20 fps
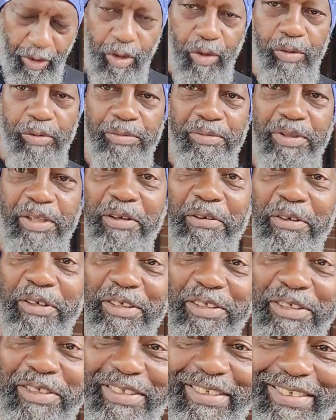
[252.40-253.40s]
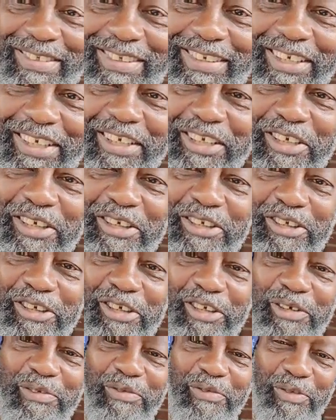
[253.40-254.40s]
Oh, here it is.
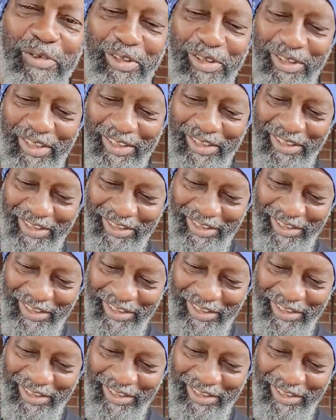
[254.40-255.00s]
Looking for the